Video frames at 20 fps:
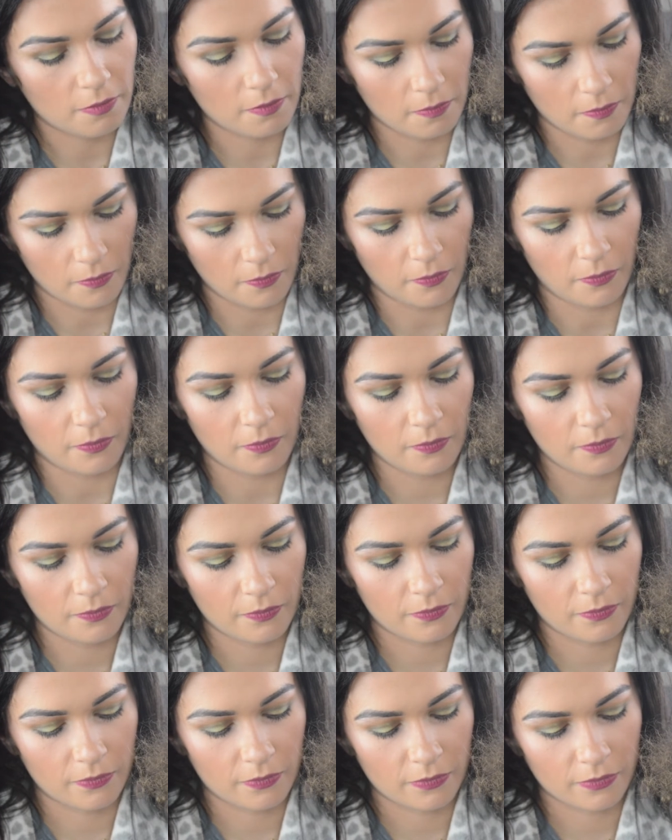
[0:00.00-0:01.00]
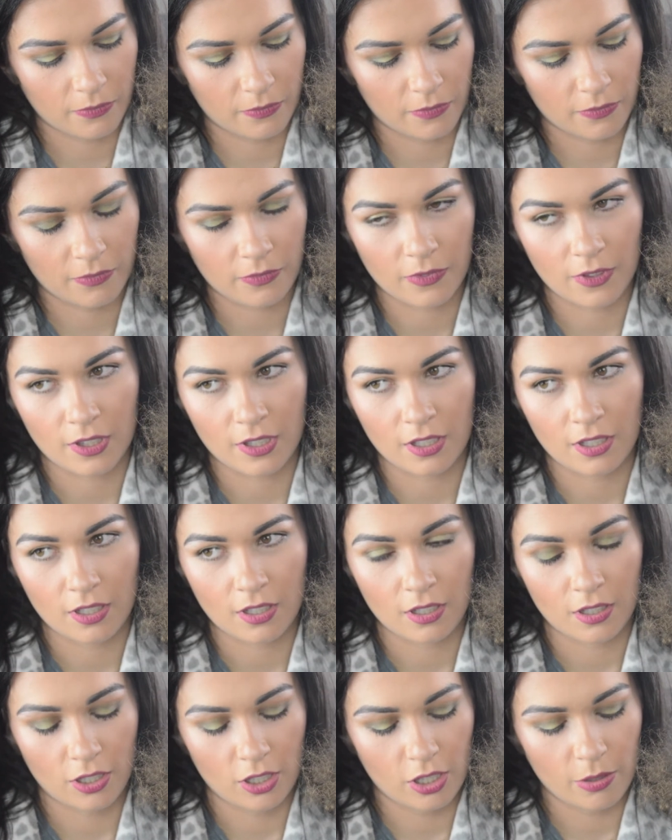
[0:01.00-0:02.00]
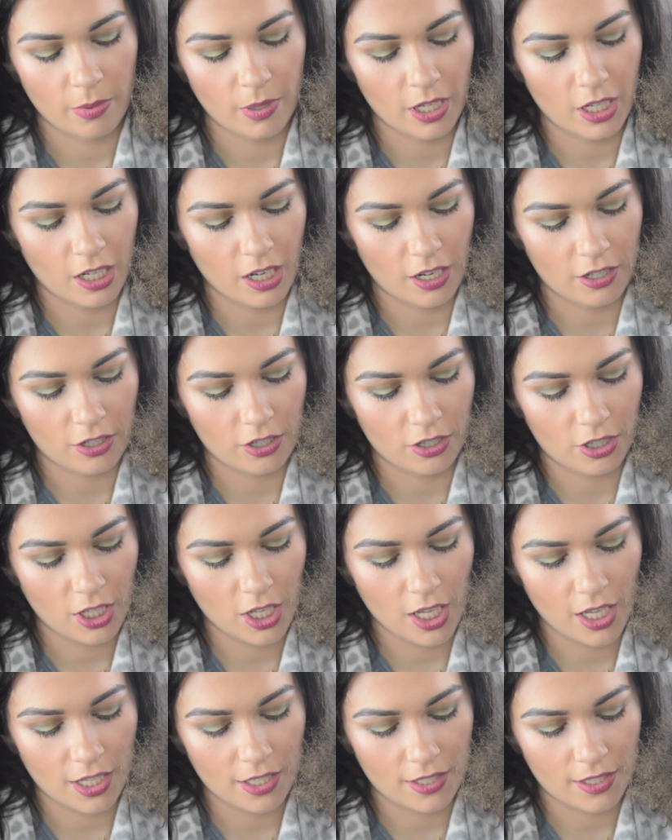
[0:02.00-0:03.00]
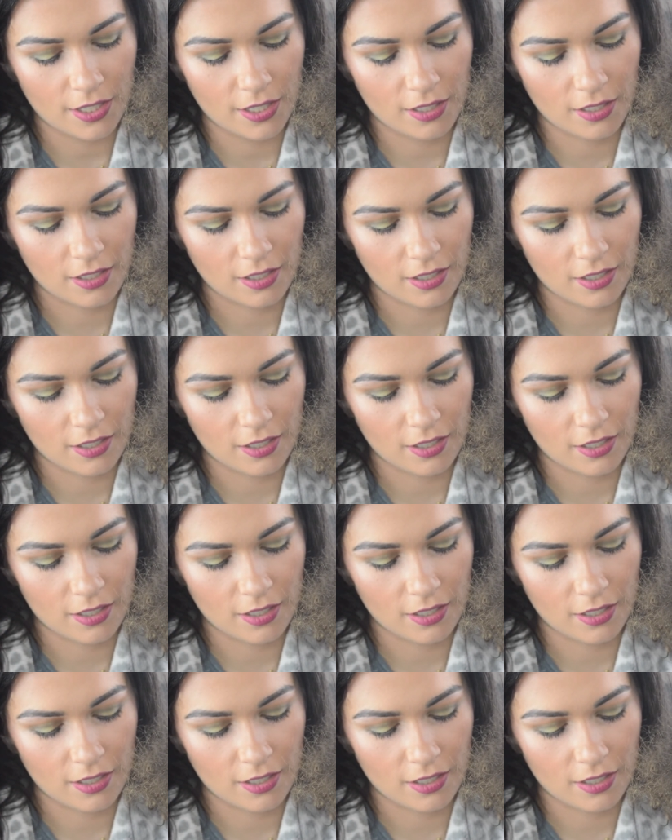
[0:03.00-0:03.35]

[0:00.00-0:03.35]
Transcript: Mm-hmm. You put it on your cheeks.